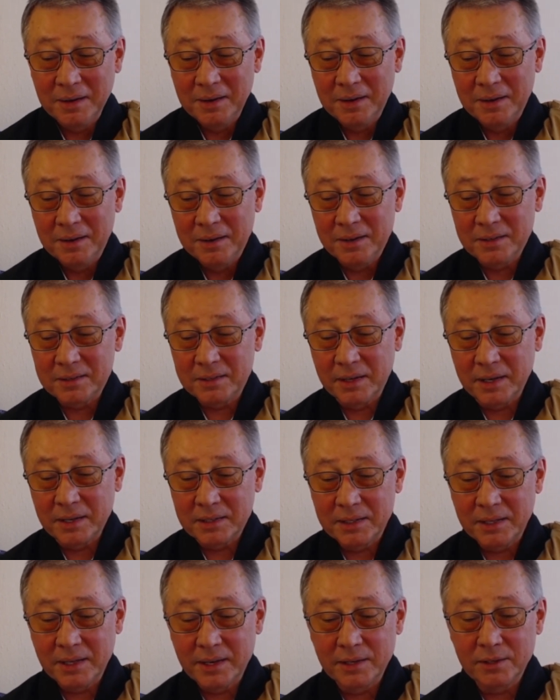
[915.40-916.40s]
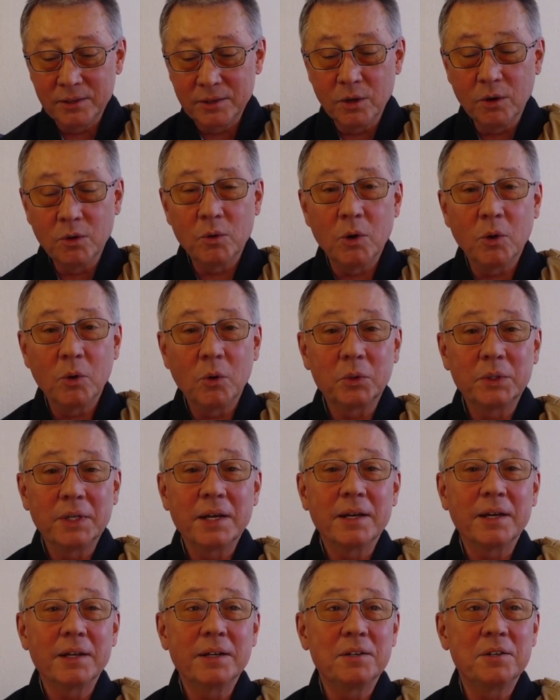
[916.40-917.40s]
That's like saying no old
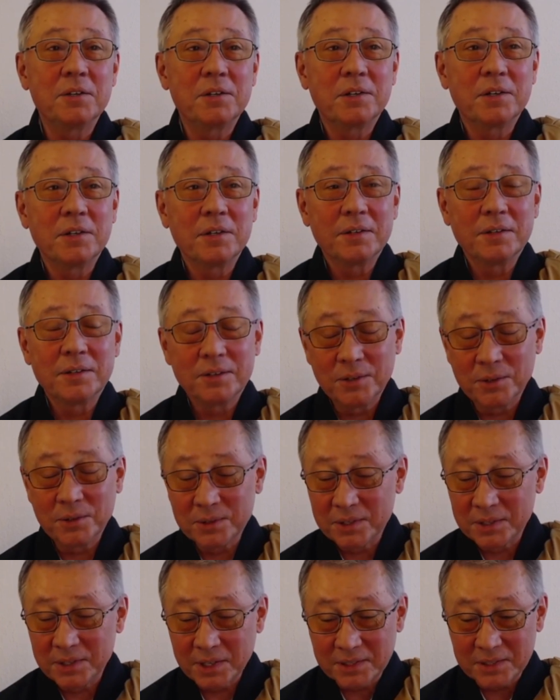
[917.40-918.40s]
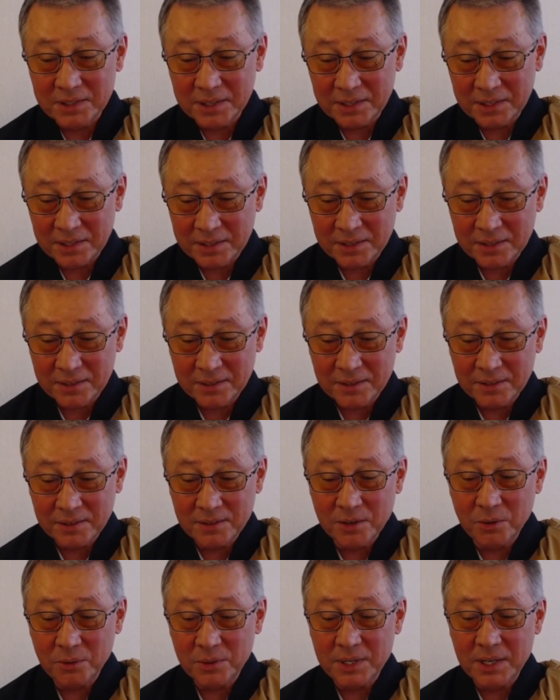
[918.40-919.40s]
age, no sickness,
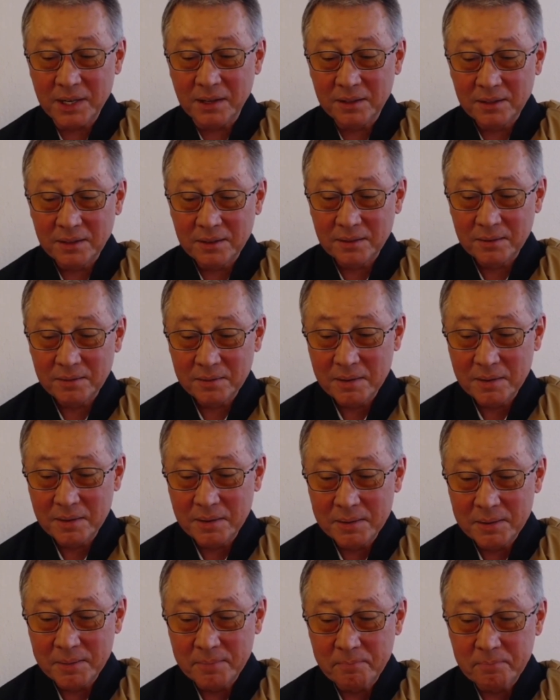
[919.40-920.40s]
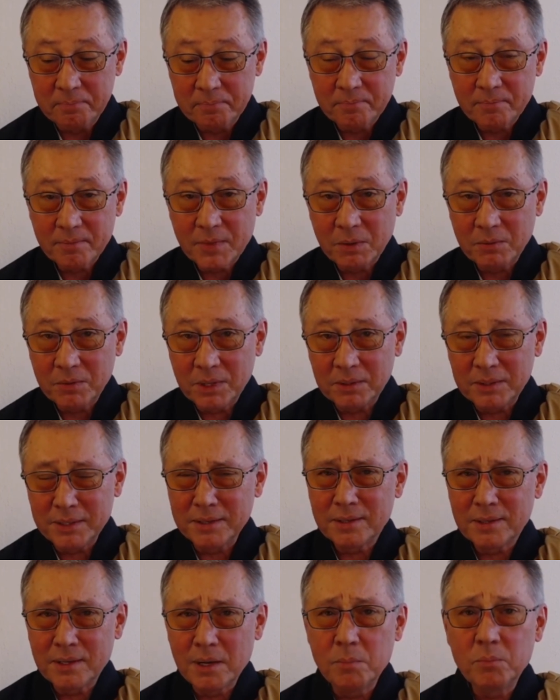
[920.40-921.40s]
no death. Well, at
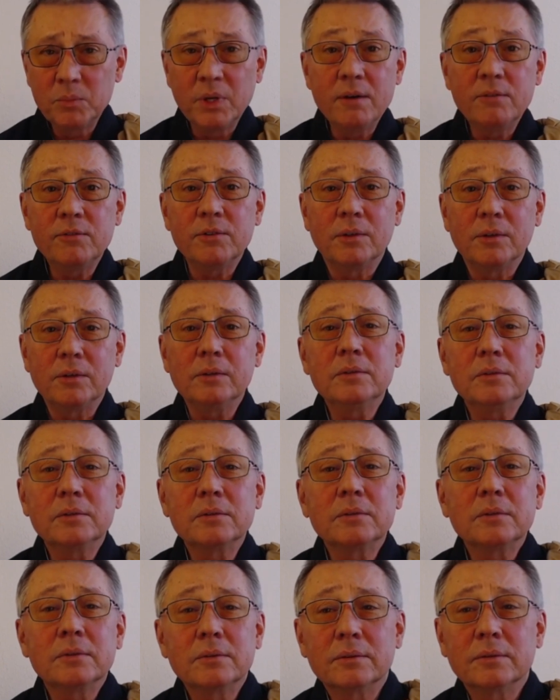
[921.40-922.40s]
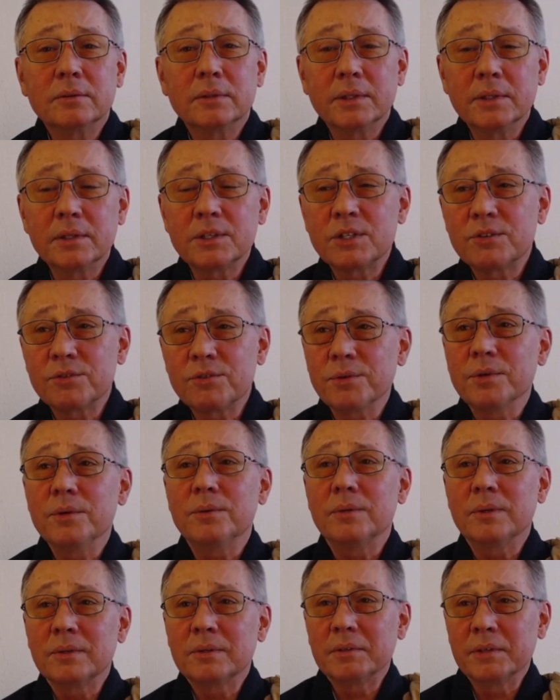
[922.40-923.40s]
some level, it's true
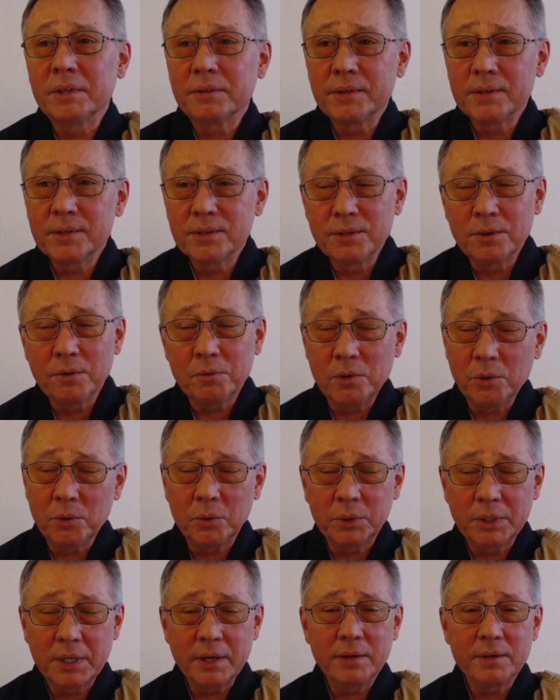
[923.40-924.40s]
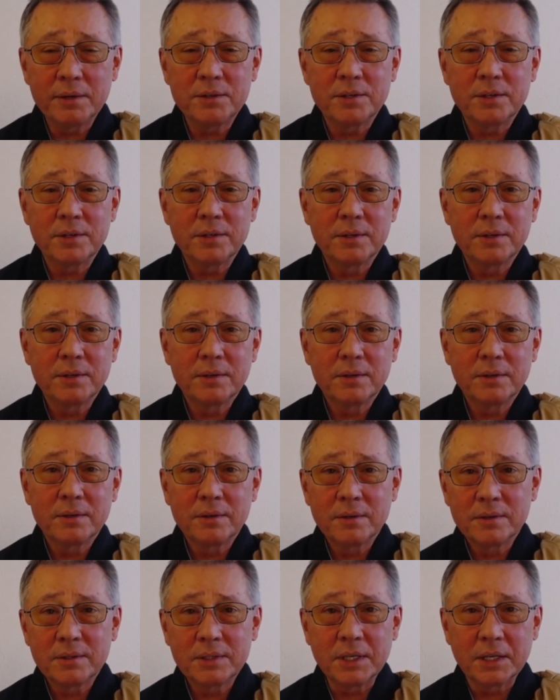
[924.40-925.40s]
there is no old age,
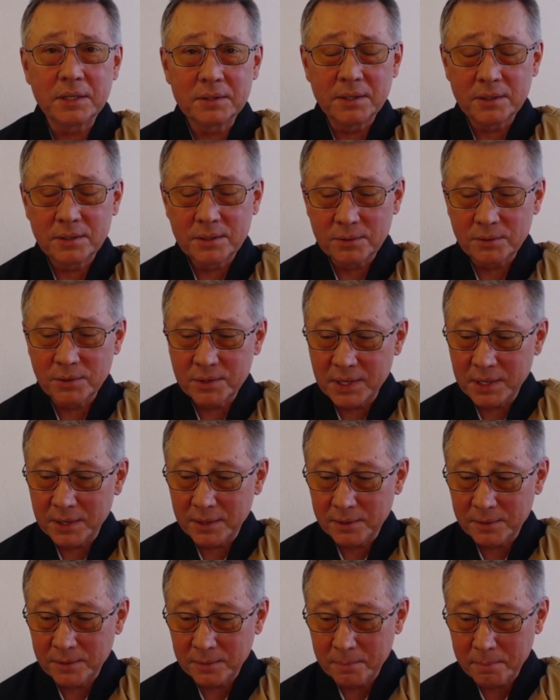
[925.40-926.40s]
sickness, or death.